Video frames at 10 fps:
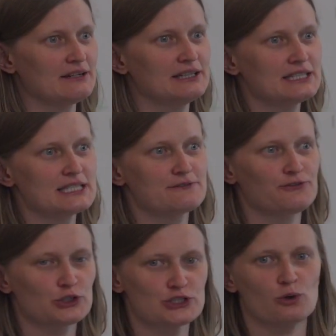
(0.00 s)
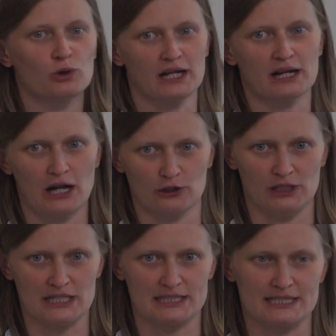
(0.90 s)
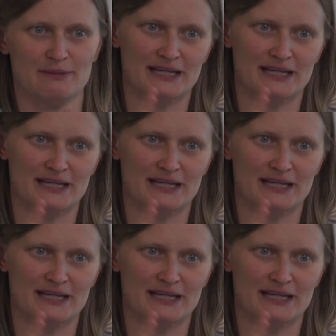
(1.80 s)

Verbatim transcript: this is first order calculations.